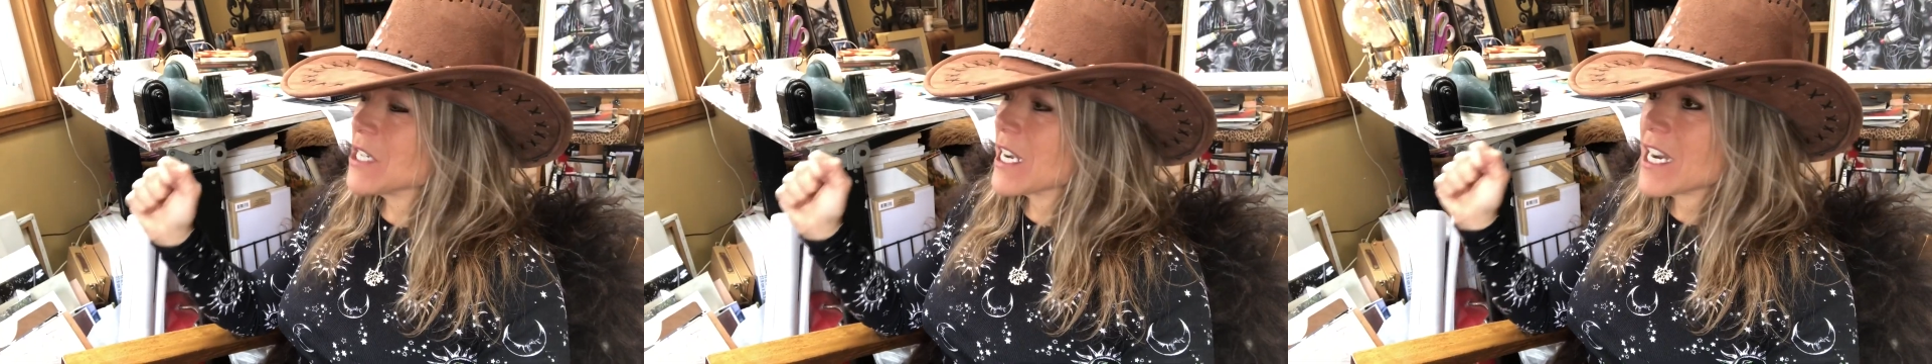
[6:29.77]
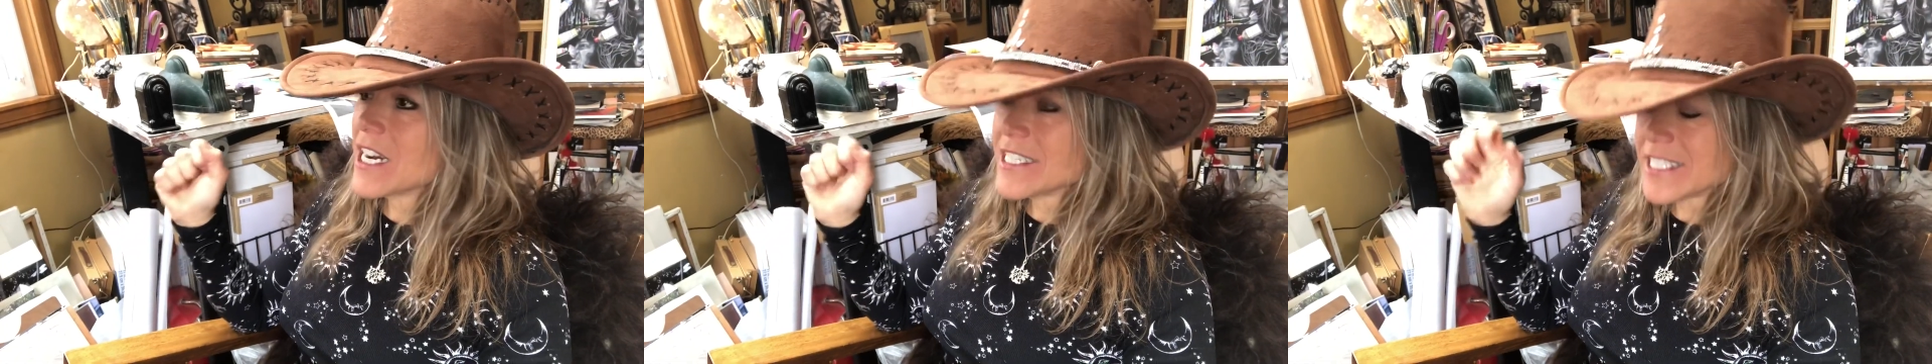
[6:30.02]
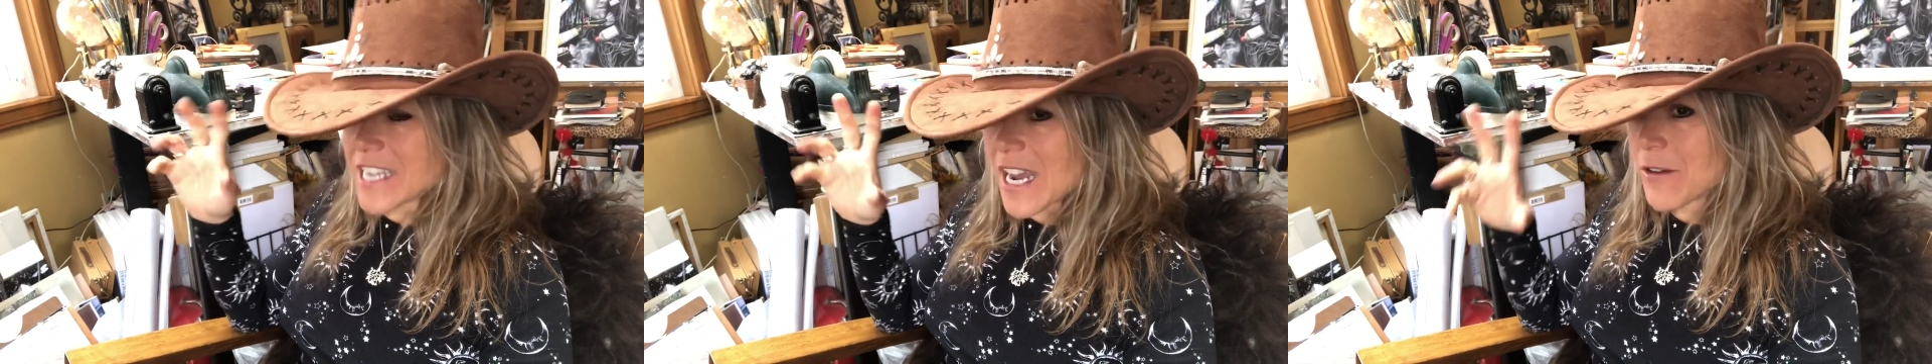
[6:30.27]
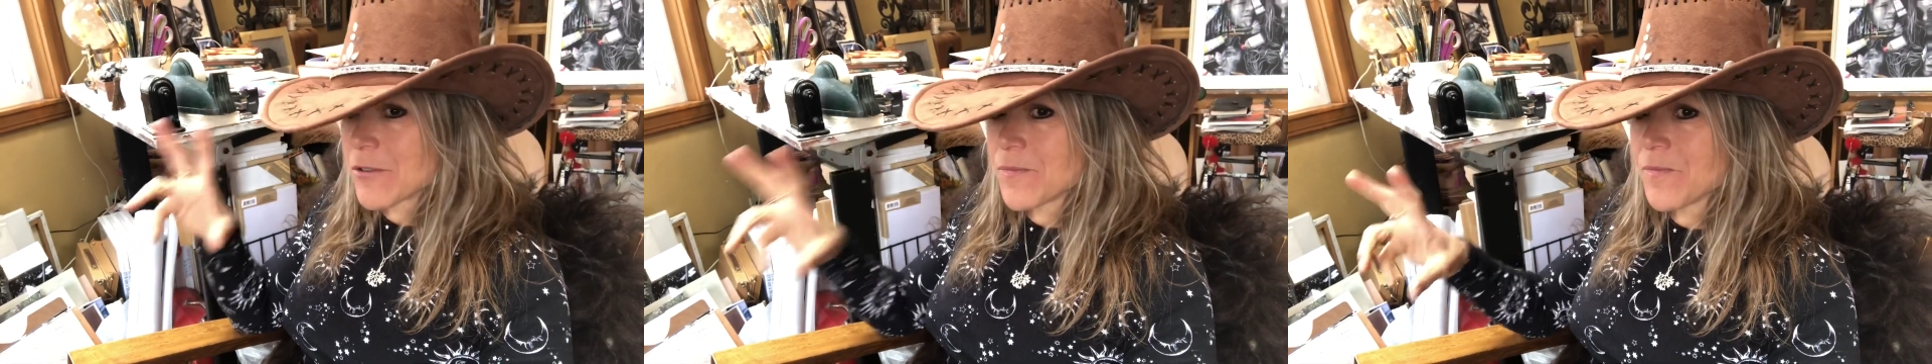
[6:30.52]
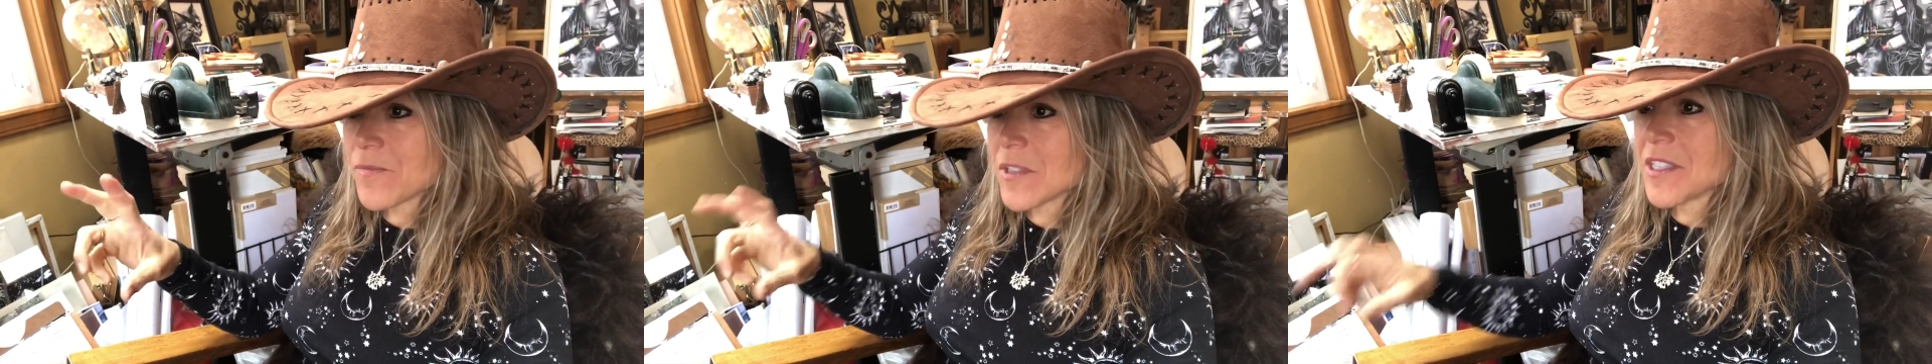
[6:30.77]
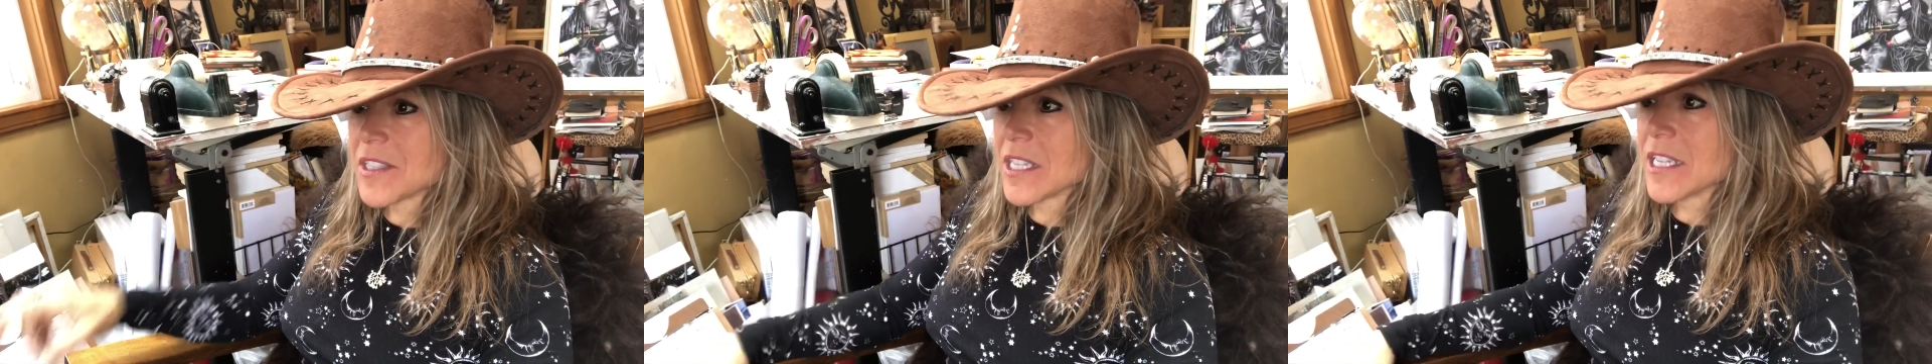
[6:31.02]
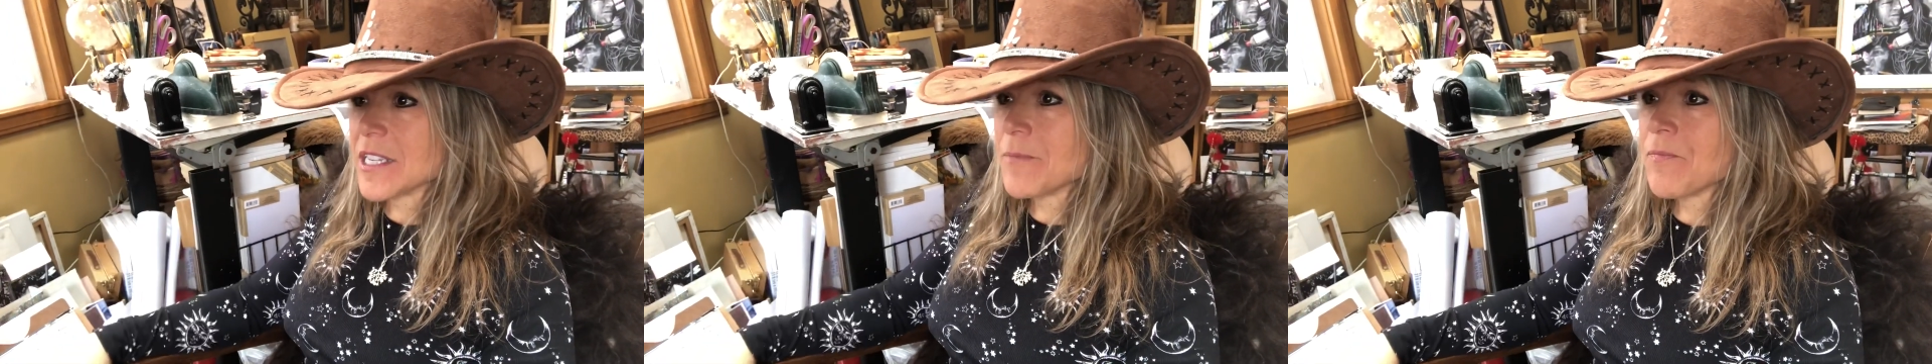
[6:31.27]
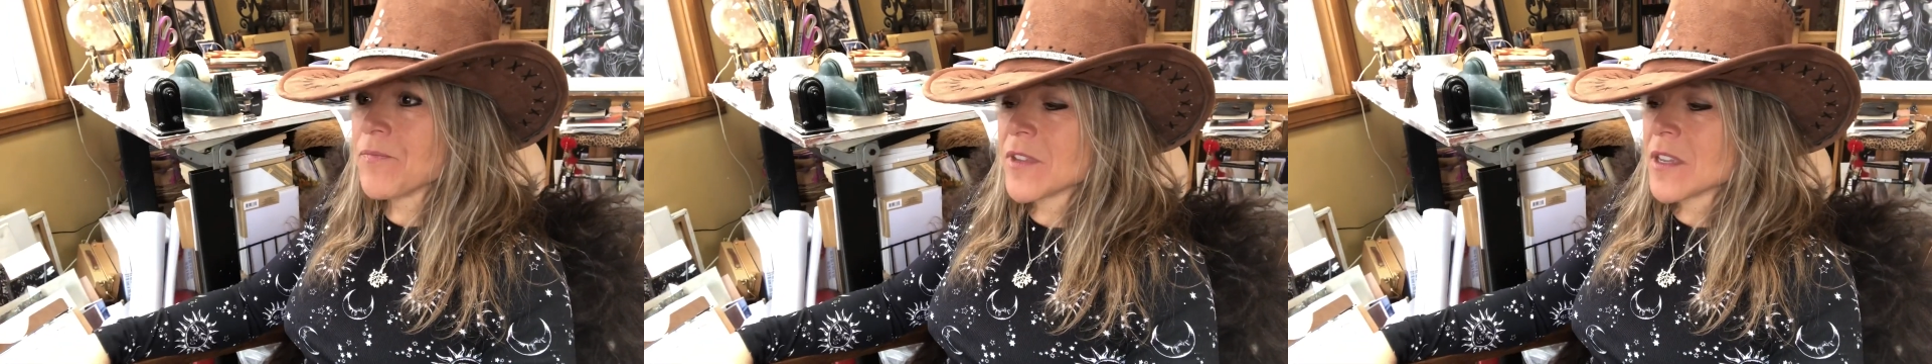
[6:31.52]
can cut down the
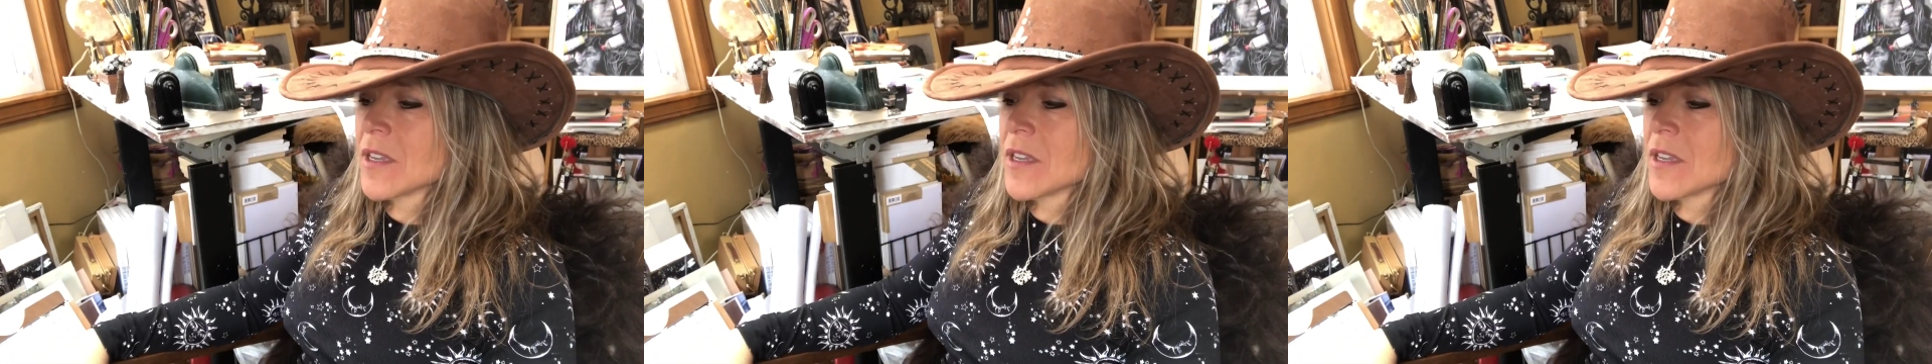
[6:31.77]
scene.